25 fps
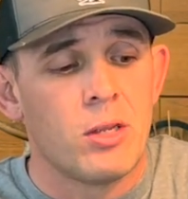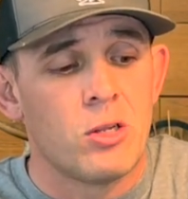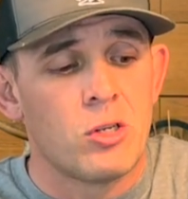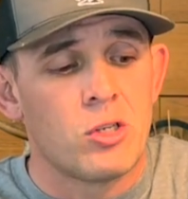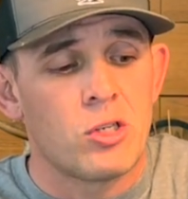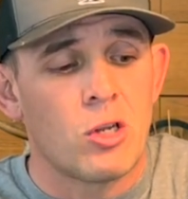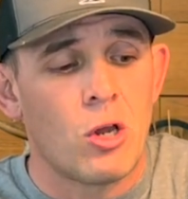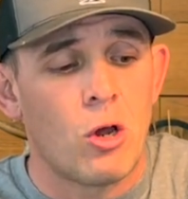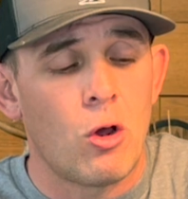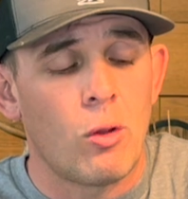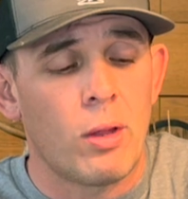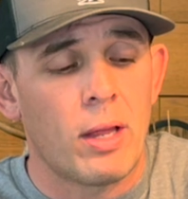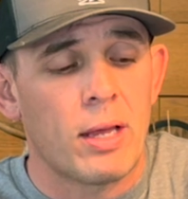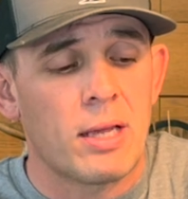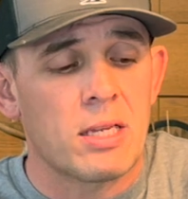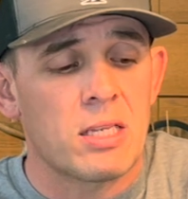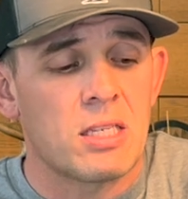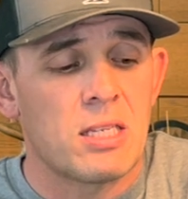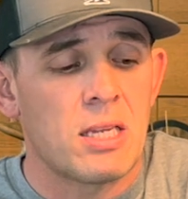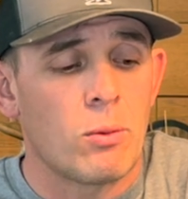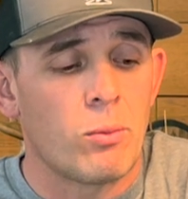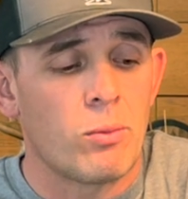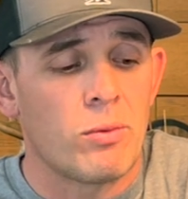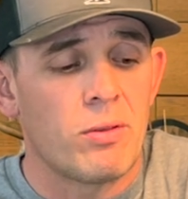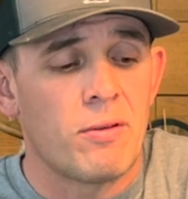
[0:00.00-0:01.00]
So like I
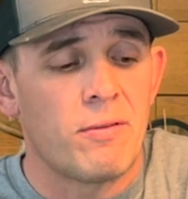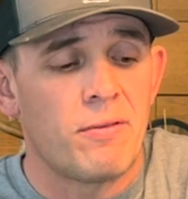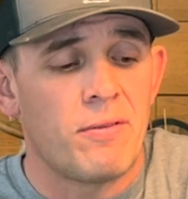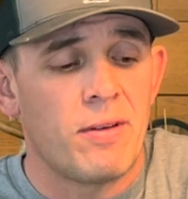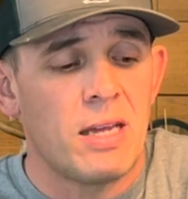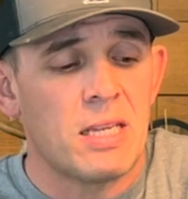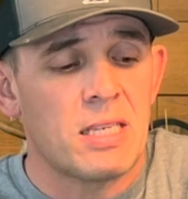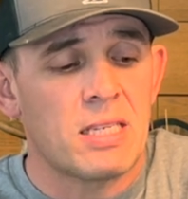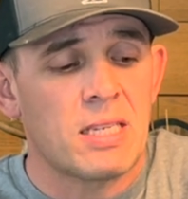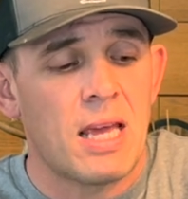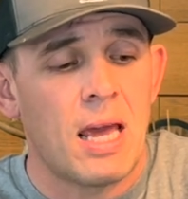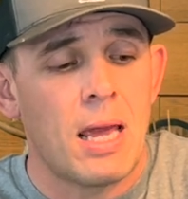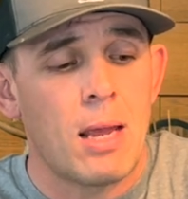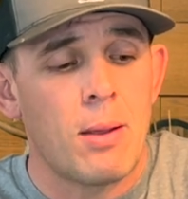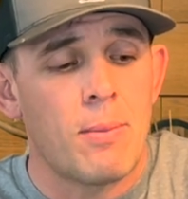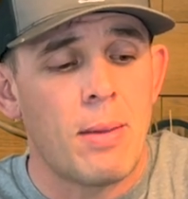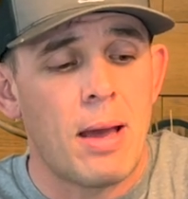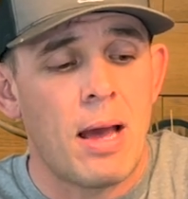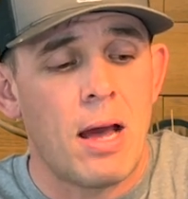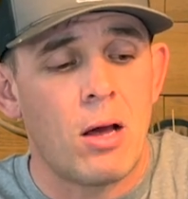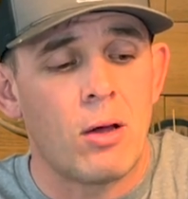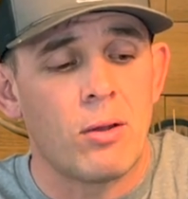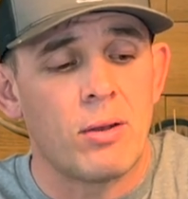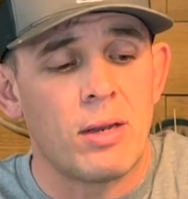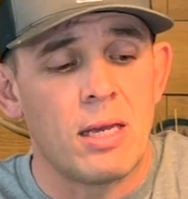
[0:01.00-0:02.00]
said, when the vest came
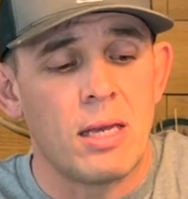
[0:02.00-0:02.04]
out